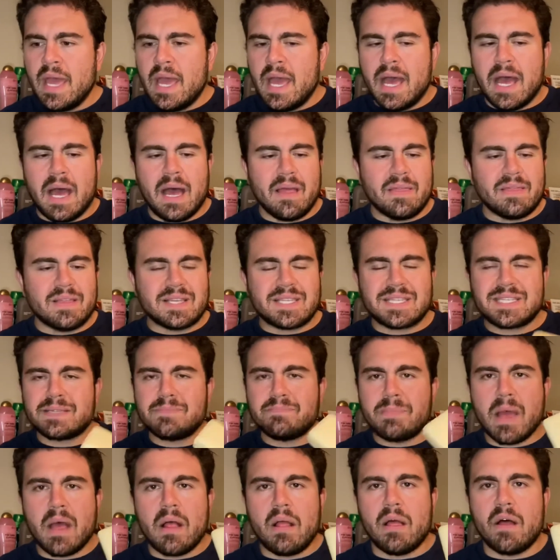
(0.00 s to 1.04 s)
The
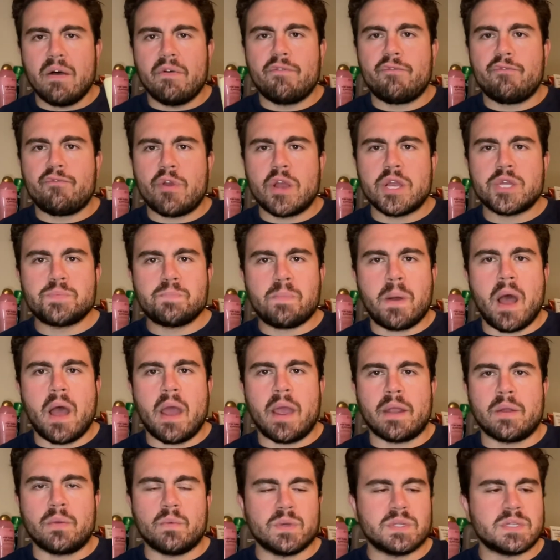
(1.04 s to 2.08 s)
smell of fresh
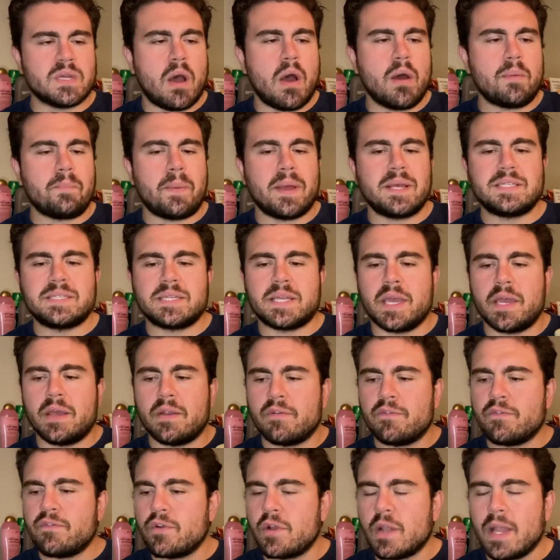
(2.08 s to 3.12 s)
pine was on my skin
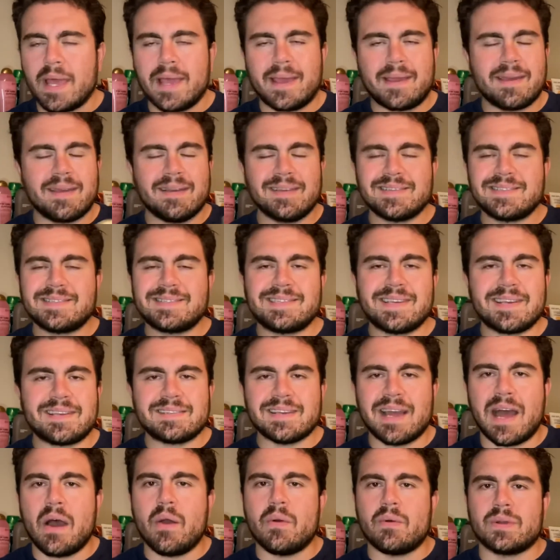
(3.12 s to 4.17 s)
for like 6
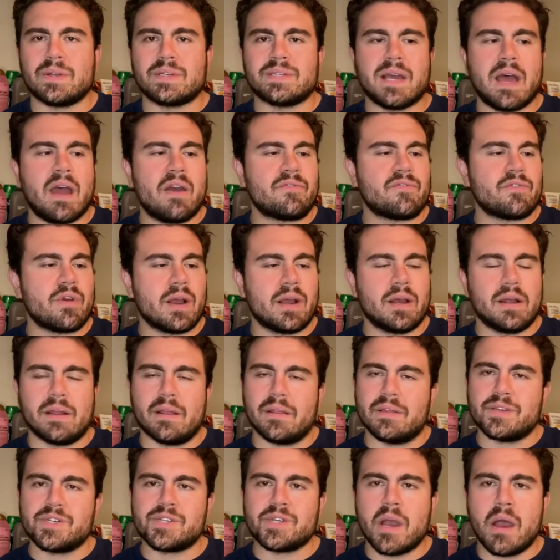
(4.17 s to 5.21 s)
hours after I got out of
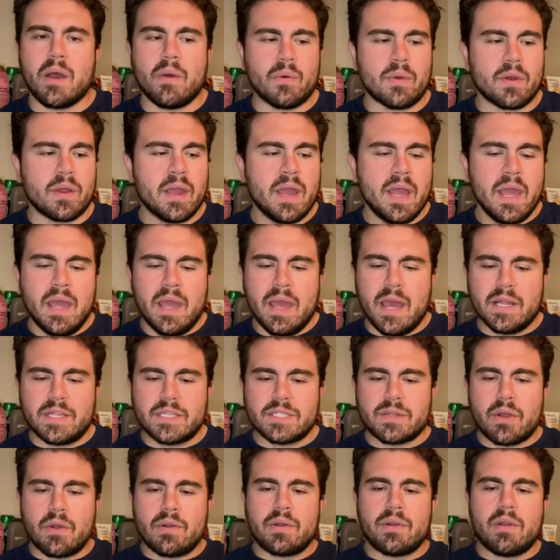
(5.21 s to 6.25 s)
the shower. It
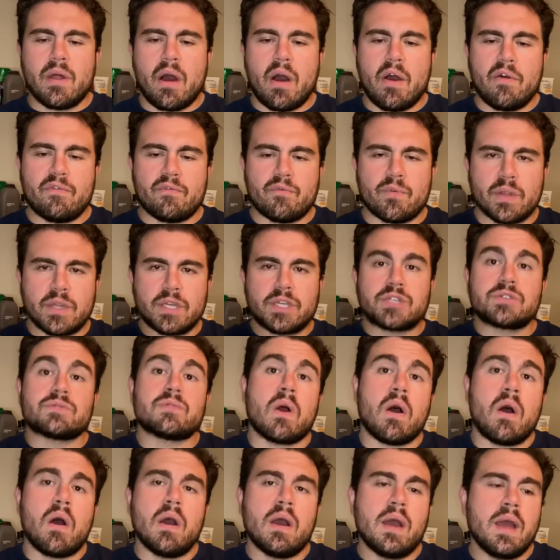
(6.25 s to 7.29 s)
started off really
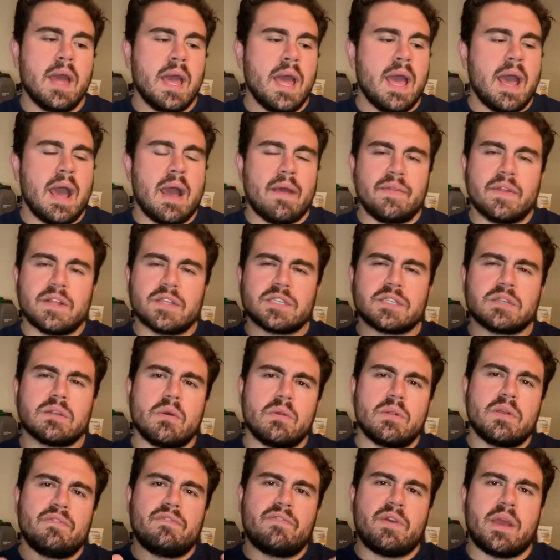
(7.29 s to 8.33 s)
strong and then
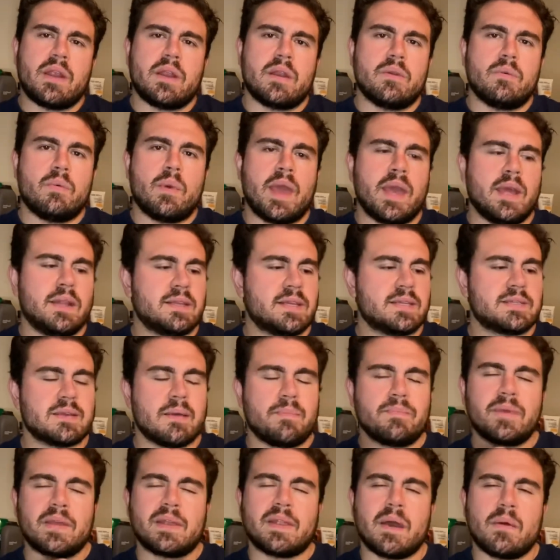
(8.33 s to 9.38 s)
slowly faded away into
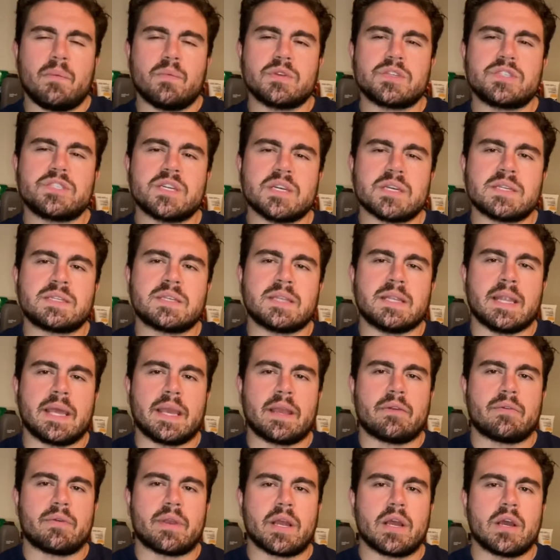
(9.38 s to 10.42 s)
something that was just
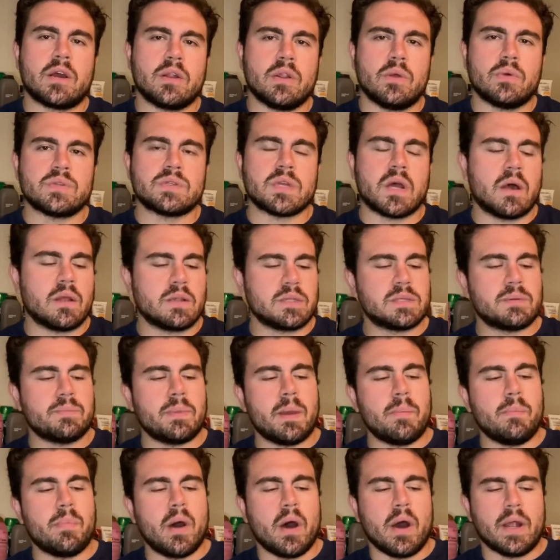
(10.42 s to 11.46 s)
lingering close onto my
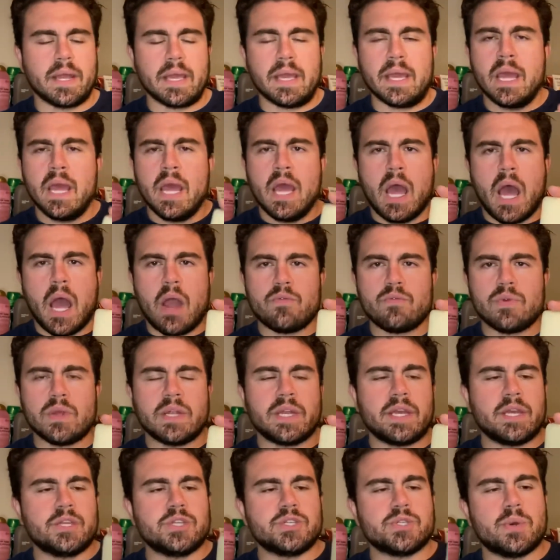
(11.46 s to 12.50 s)
body. I
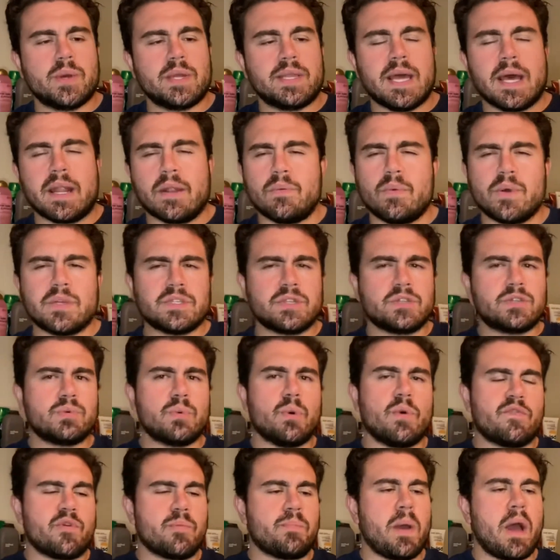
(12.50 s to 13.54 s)
really enjoyed that. It wasn't too
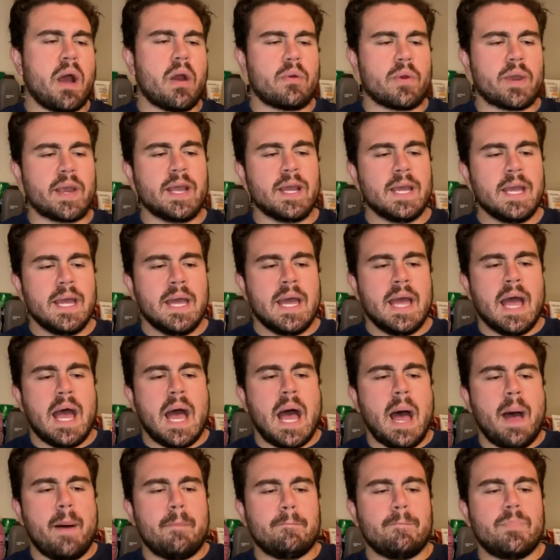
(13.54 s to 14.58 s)
overpowering.
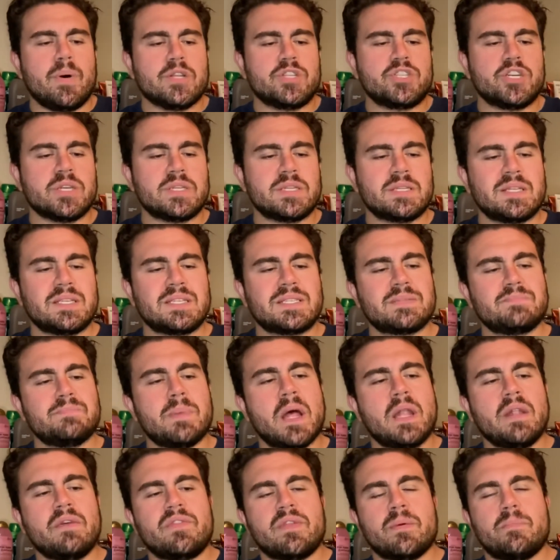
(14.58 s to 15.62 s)
But just the
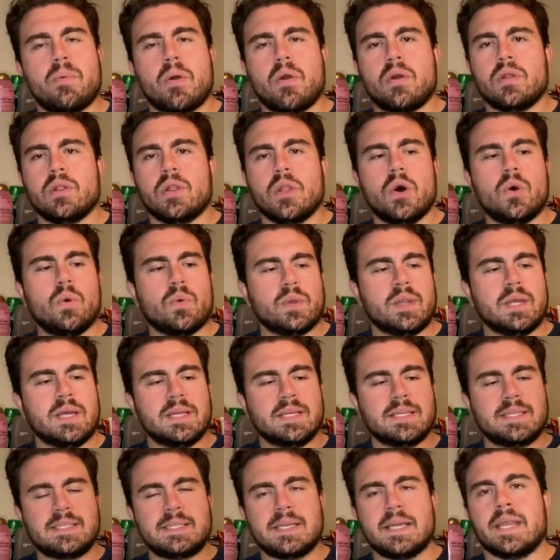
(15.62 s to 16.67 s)
smell of the bar alone
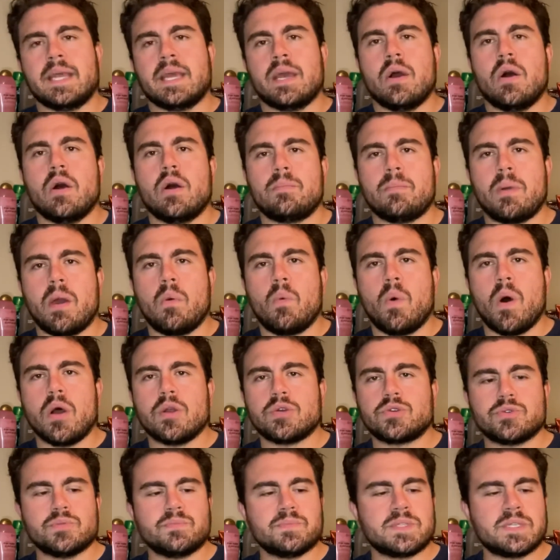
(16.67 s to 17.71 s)
sitting on my
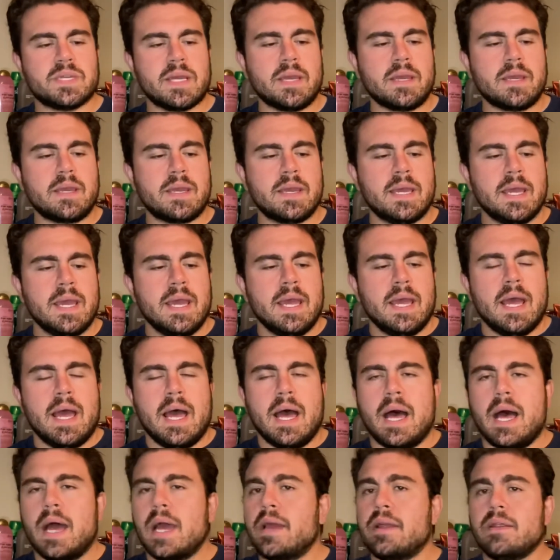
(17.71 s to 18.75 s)
washroom sink
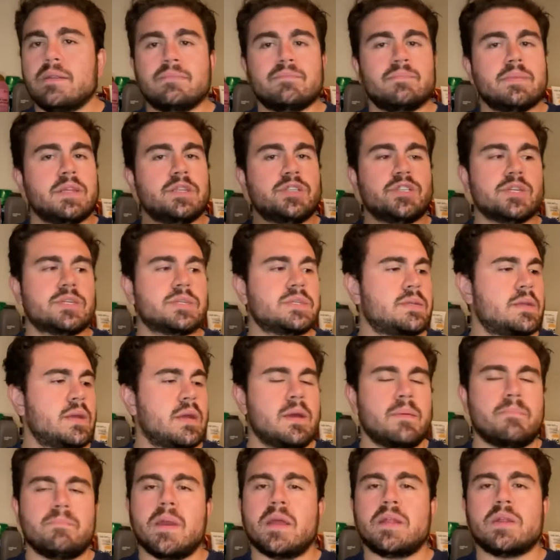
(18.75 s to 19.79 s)
and just
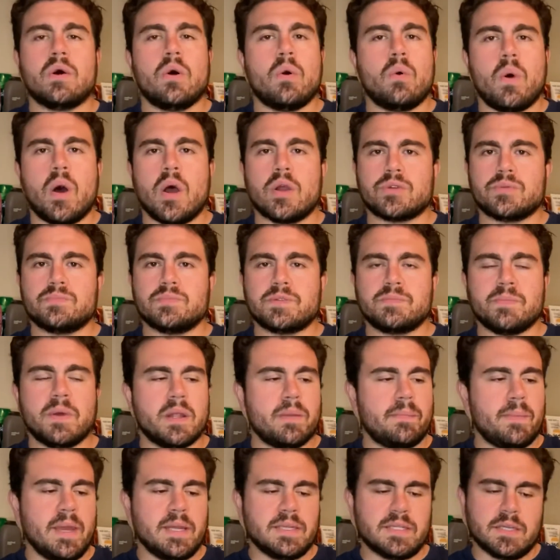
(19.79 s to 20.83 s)
made the whole washroom smell
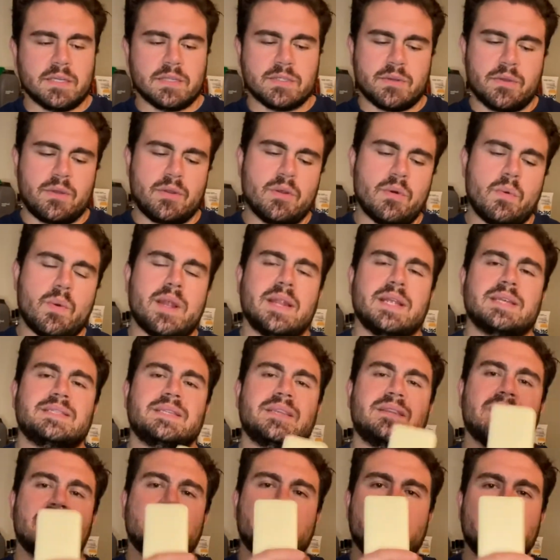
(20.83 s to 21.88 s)
amazing. So you know what, Nesti
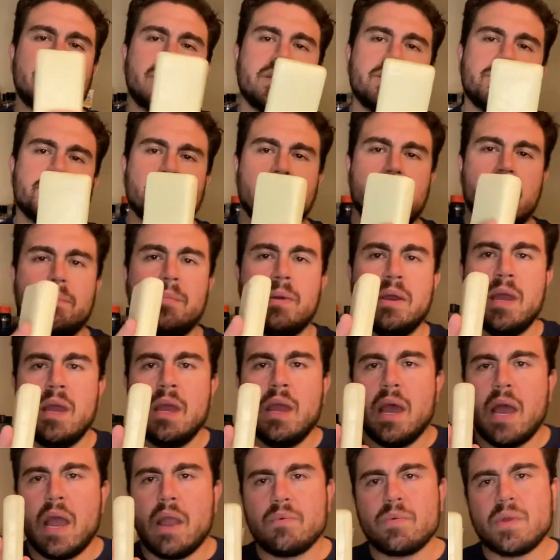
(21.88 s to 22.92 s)
Dante, good job.
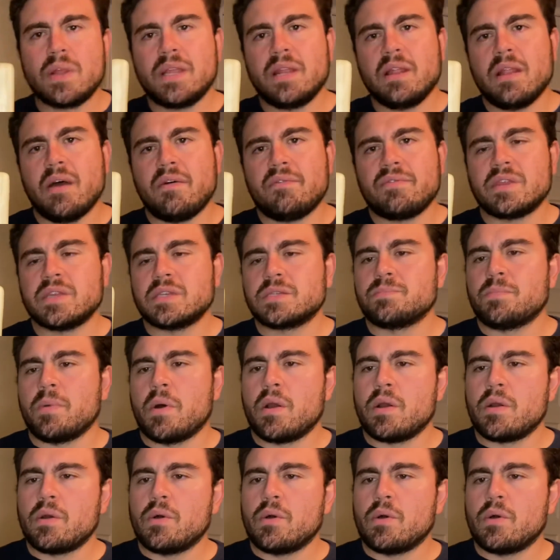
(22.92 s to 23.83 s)
I really love this bar